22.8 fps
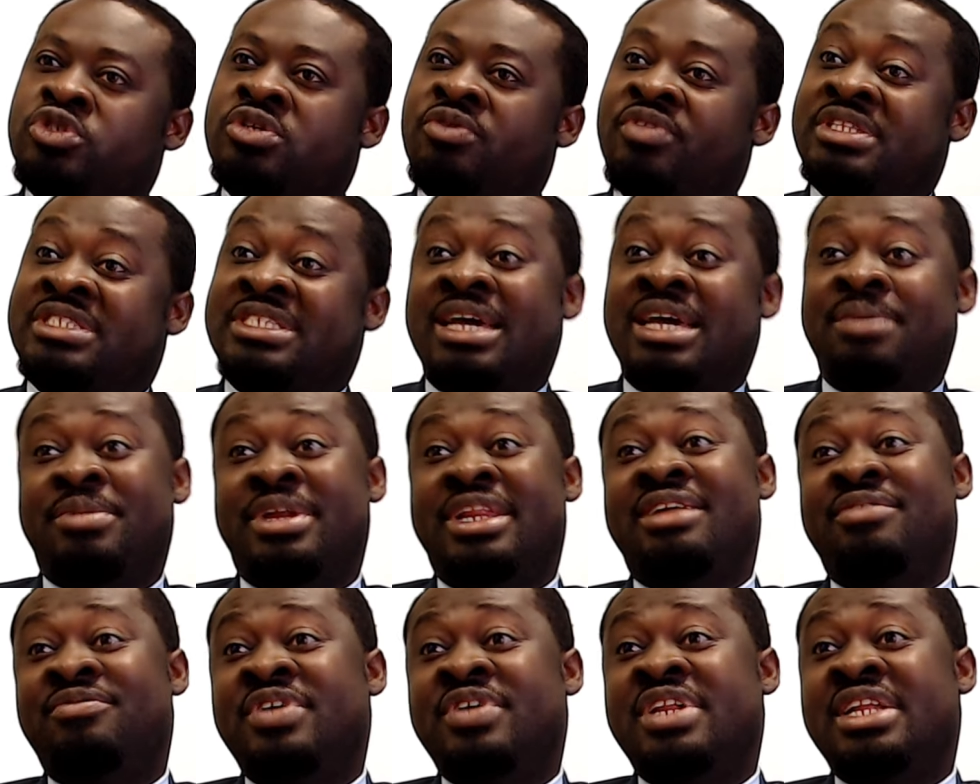of the time, and
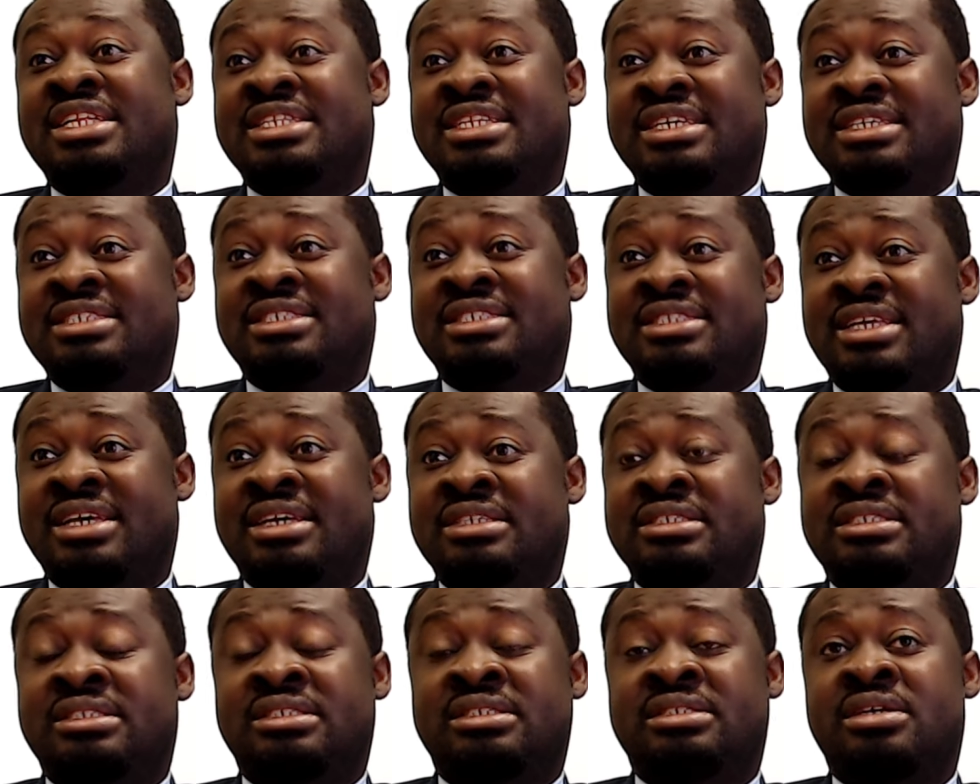even in these
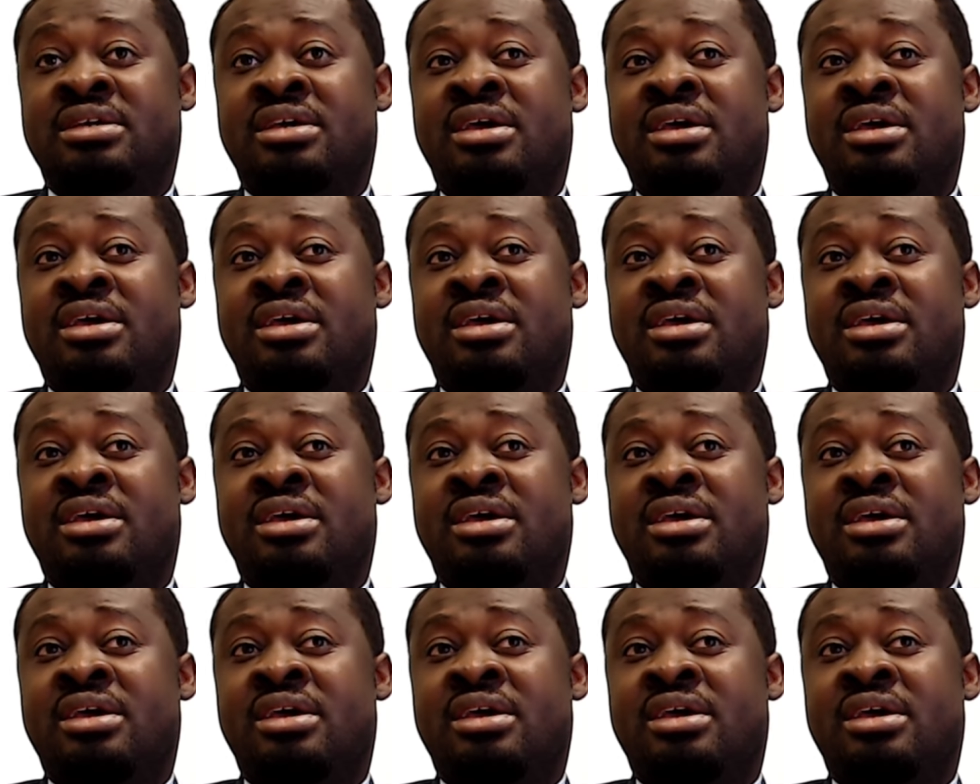days,